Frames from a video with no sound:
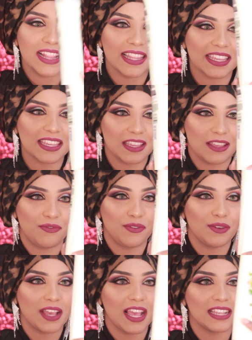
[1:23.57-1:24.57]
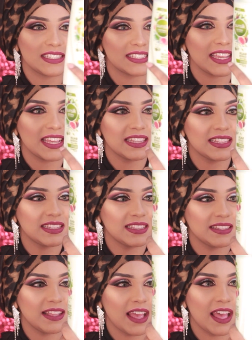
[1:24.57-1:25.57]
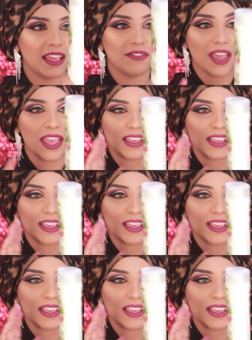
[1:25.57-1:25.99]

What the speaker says: Like if you guys can, if I